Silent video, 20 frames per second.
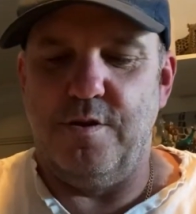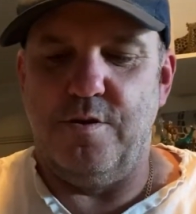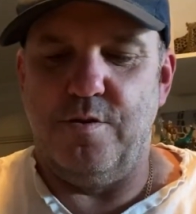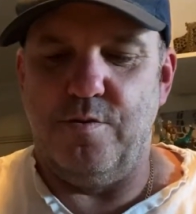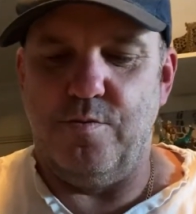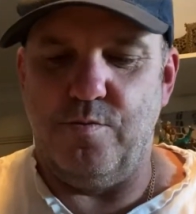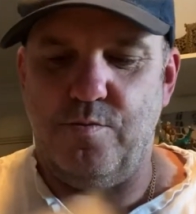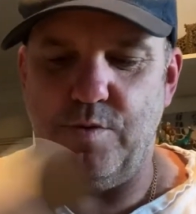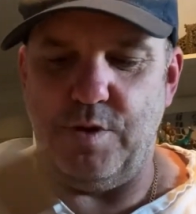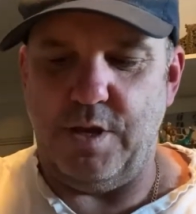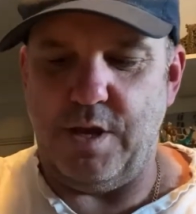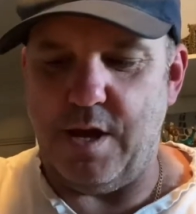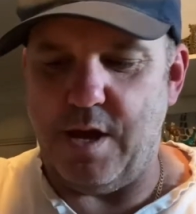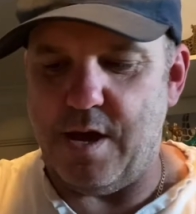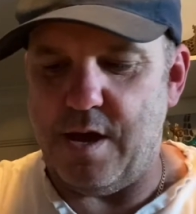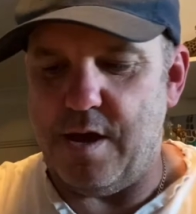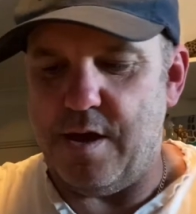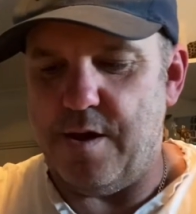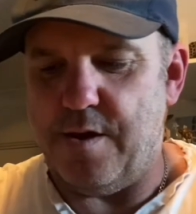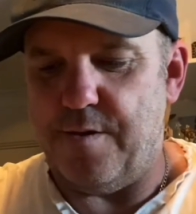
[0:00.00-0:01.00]
We
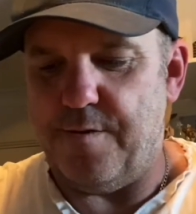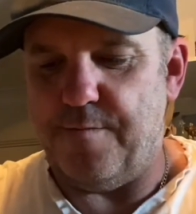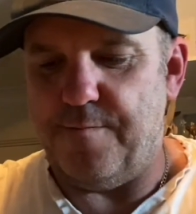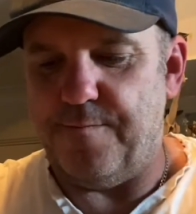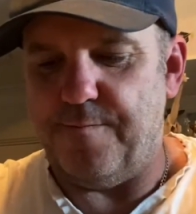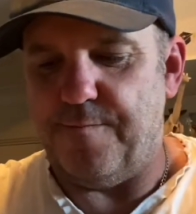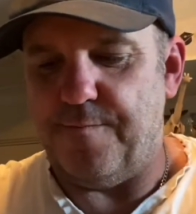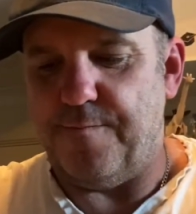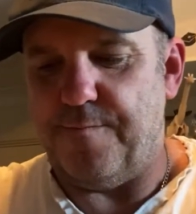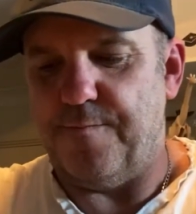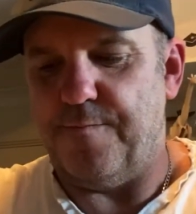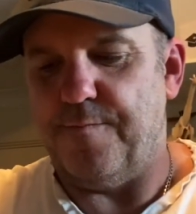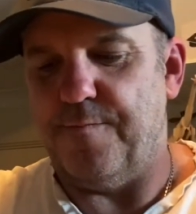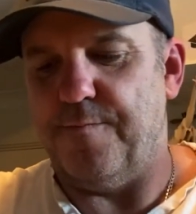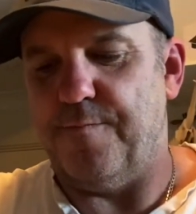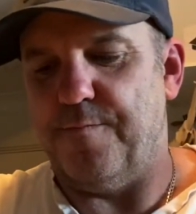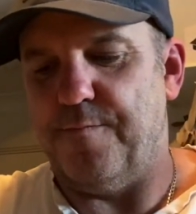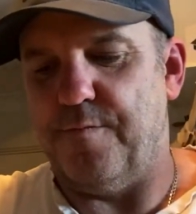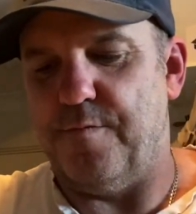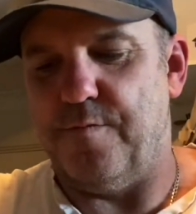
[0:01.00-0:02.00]
have
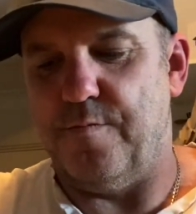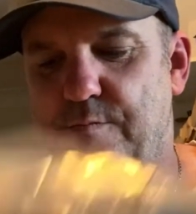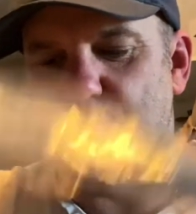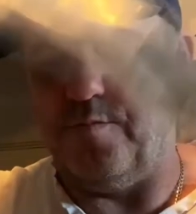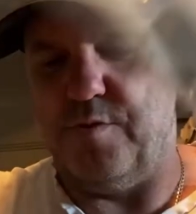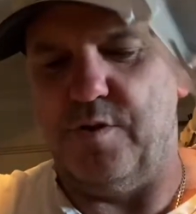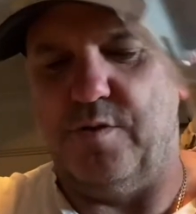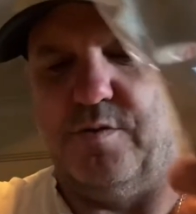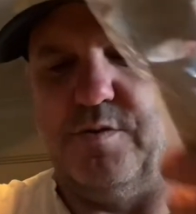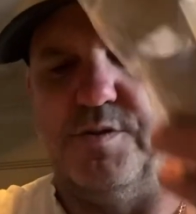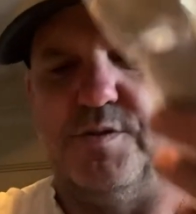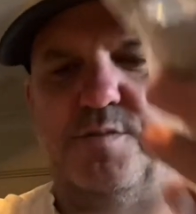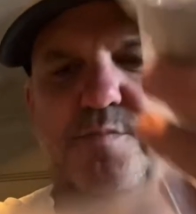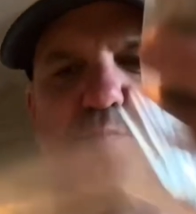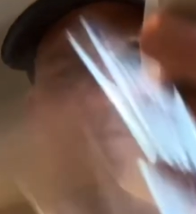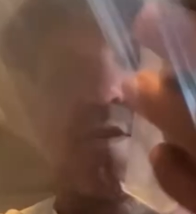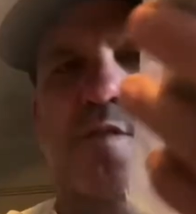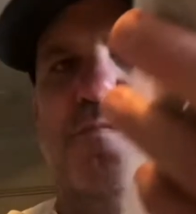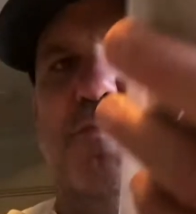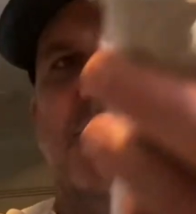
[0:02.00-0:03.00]
what looks,
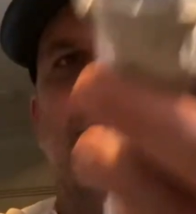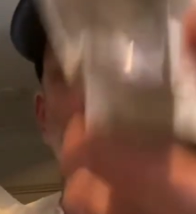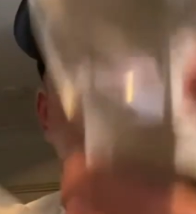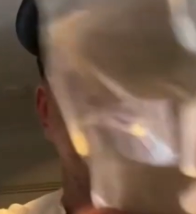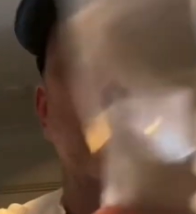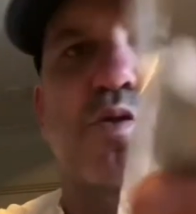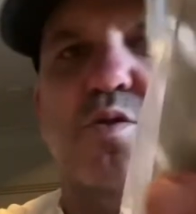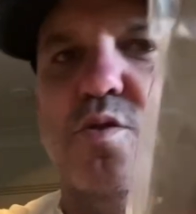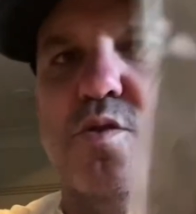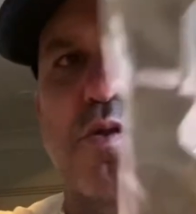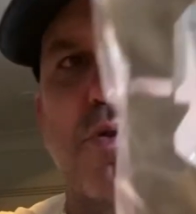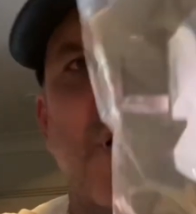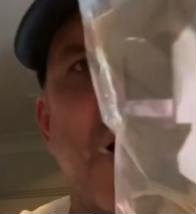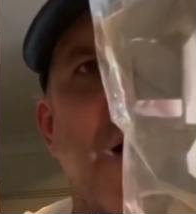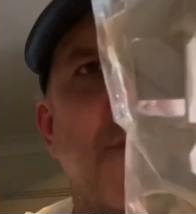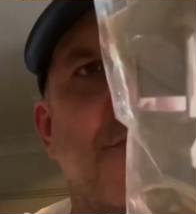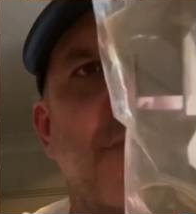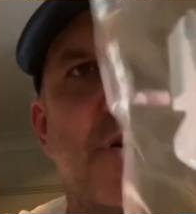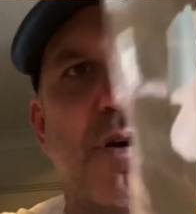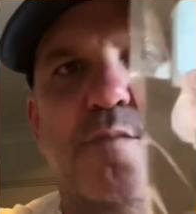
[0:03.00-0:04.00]
I'm not sure,
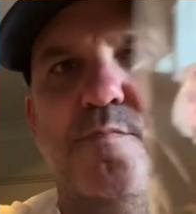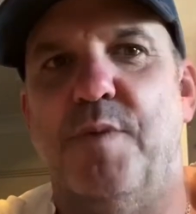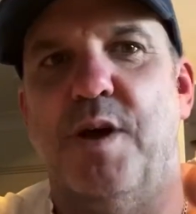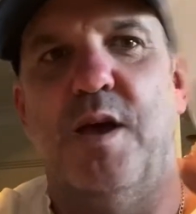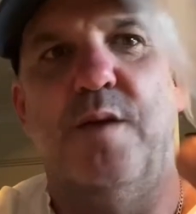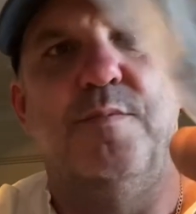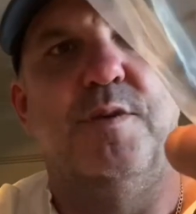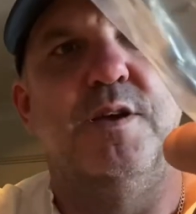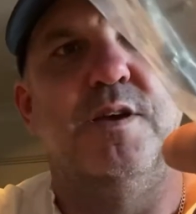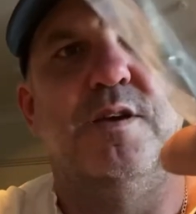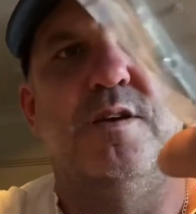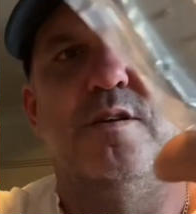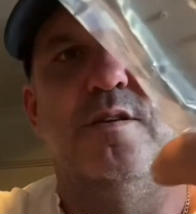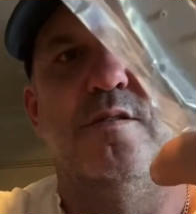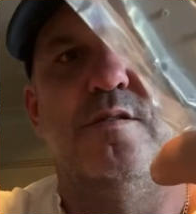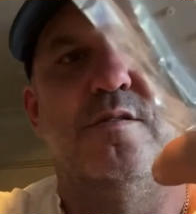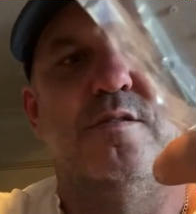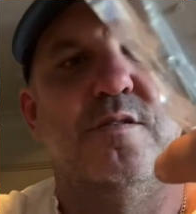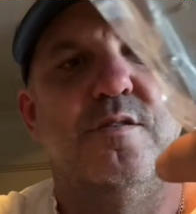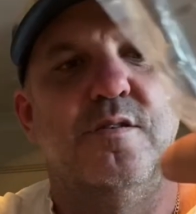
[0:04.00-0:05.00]
upper maybe.
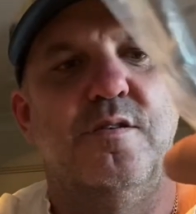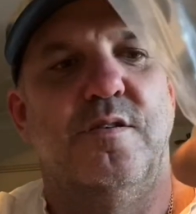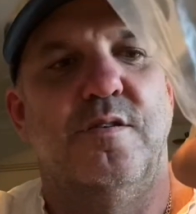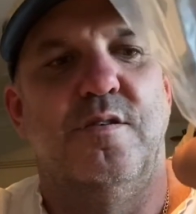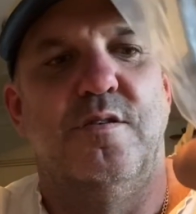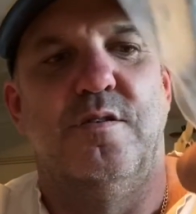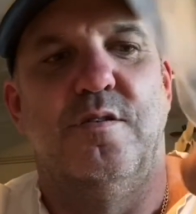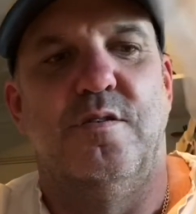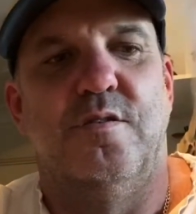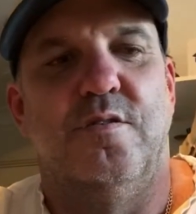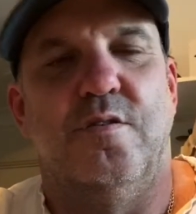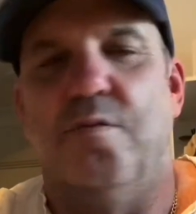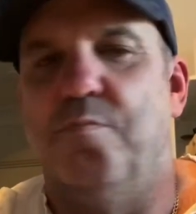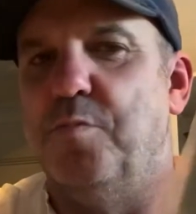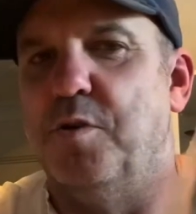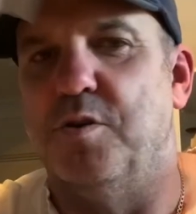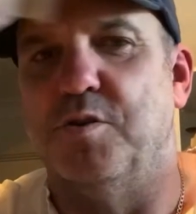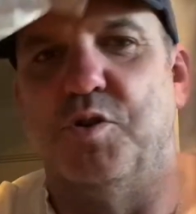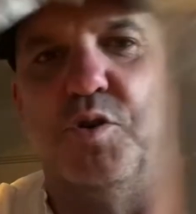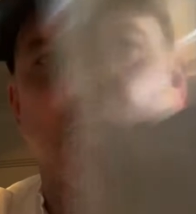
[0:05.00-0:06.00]
I'm
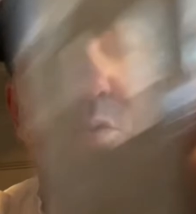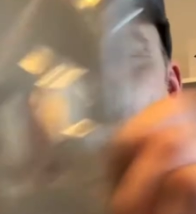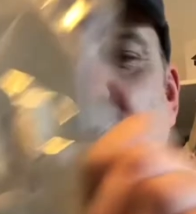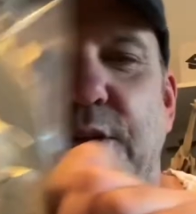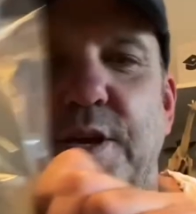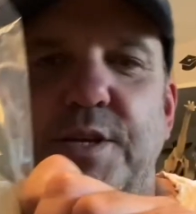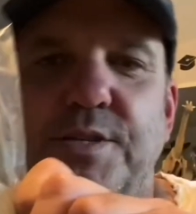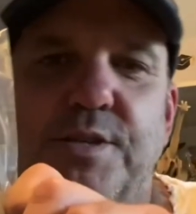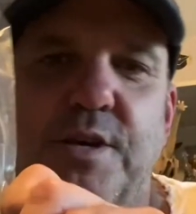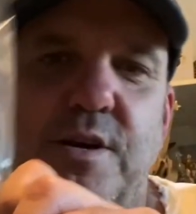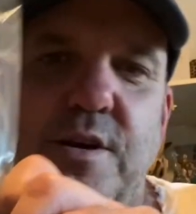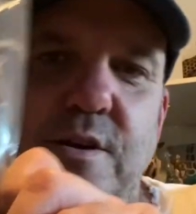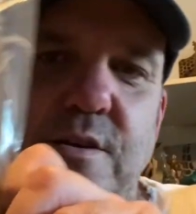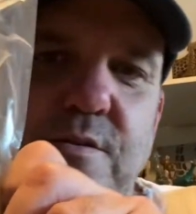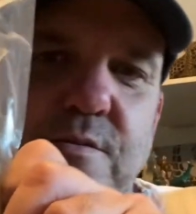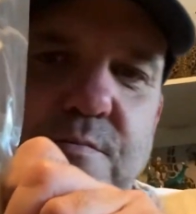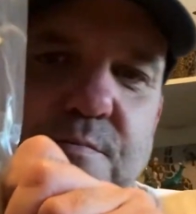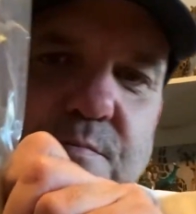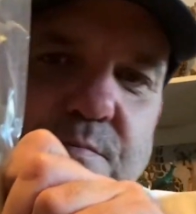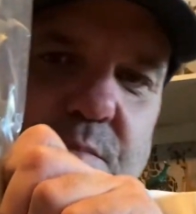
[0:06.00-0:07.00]
not sure what these are,
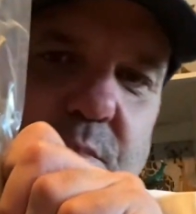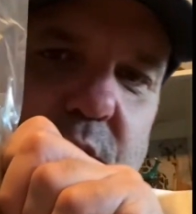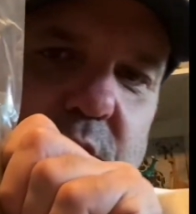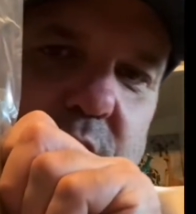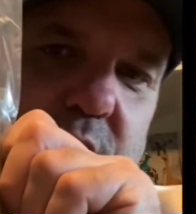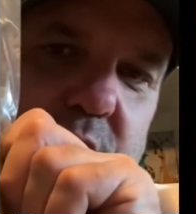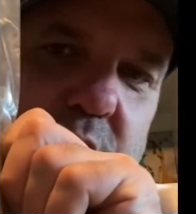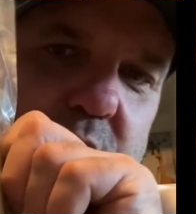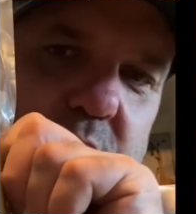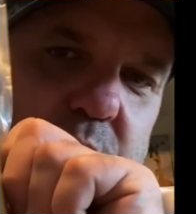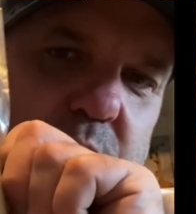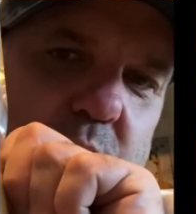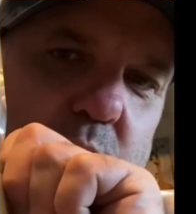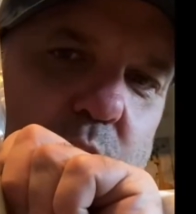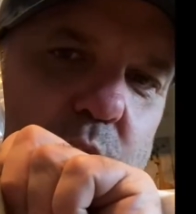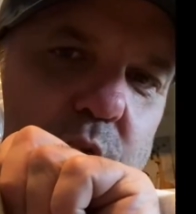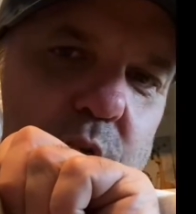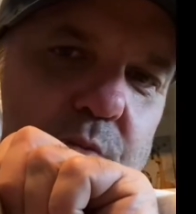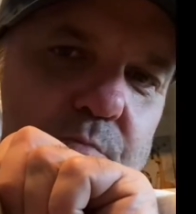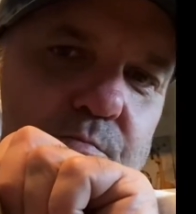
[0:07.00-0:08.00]
but
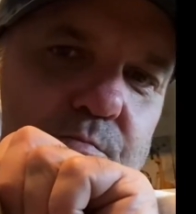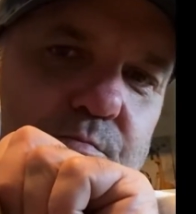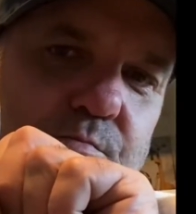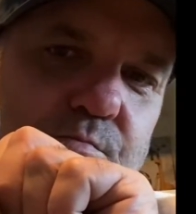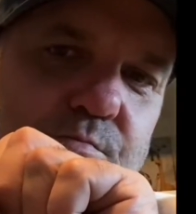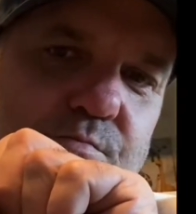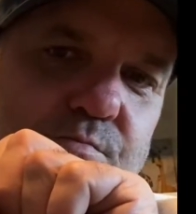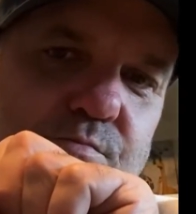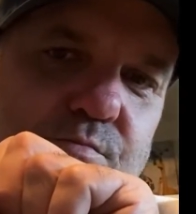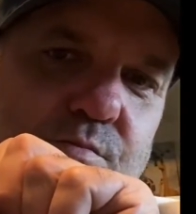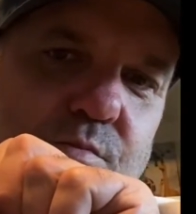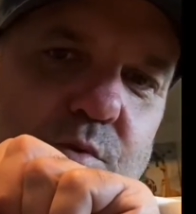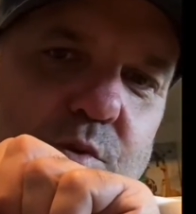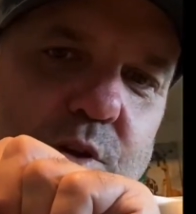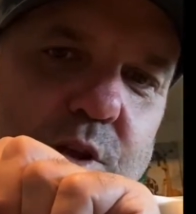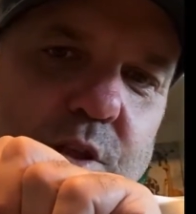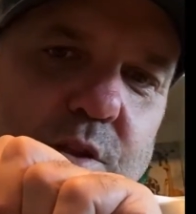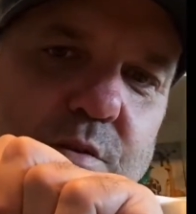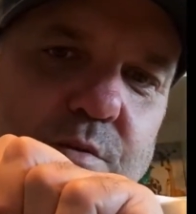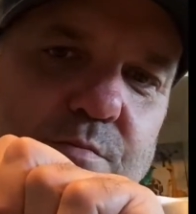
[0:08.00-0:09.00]
when I look
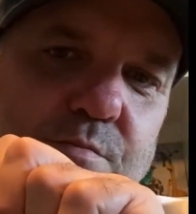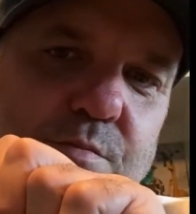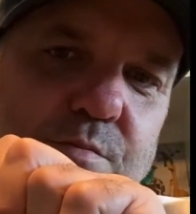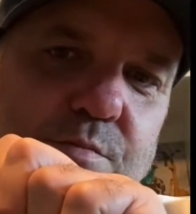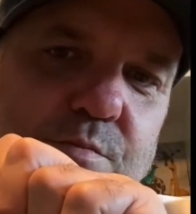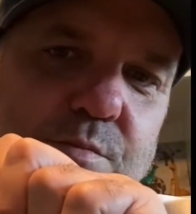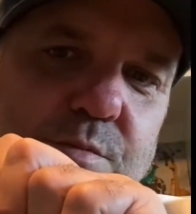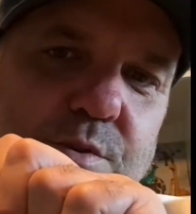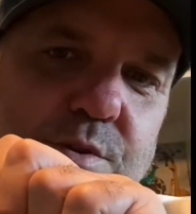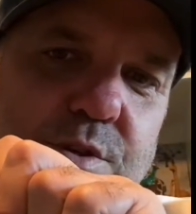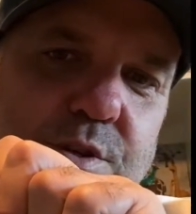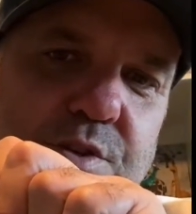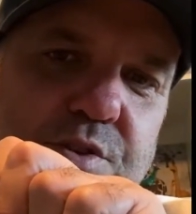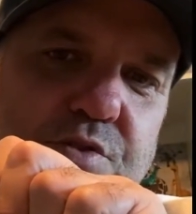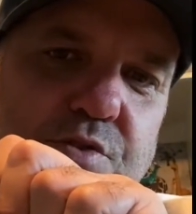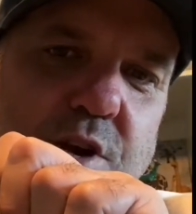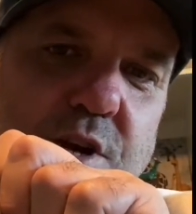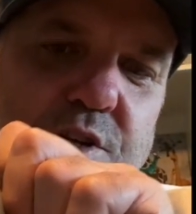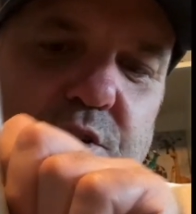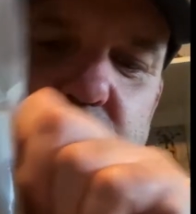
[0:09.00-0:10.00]
in the destructions